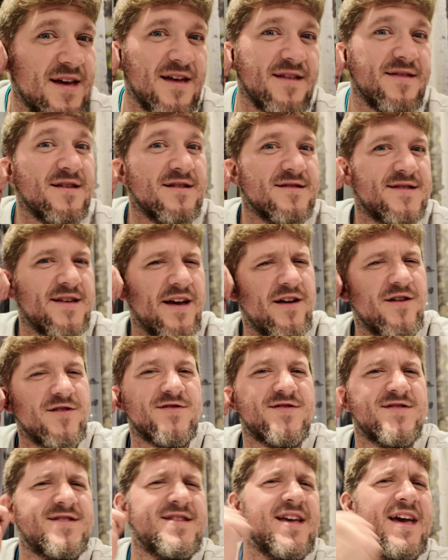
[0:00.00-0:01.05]
and the entire
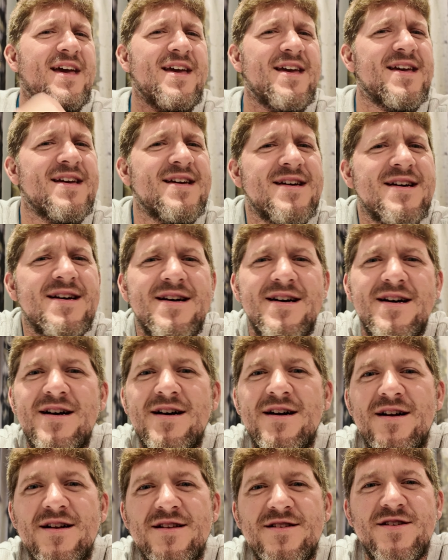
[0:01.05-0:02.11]
stay
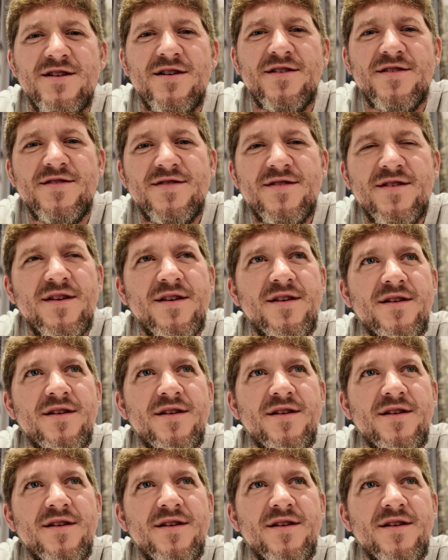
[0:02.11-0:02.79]
just